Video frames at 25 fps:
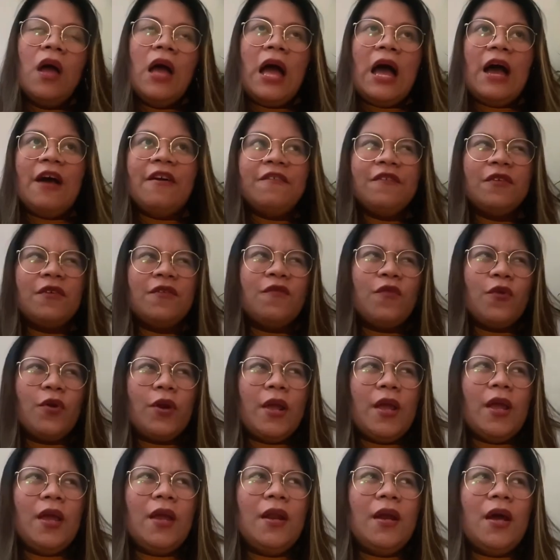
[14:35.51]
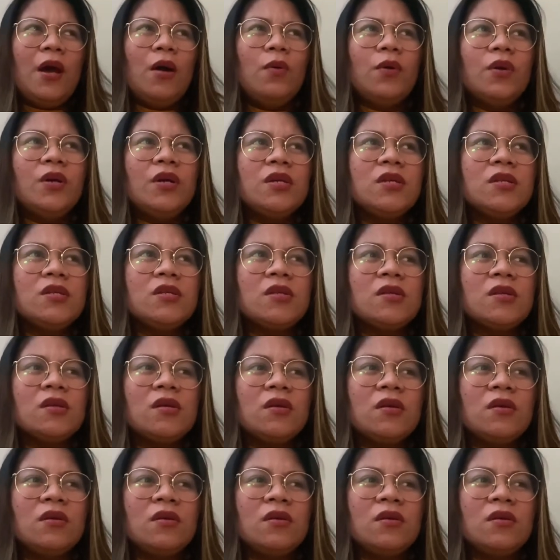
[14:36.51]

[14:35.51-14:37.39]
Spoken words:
After 48 hours,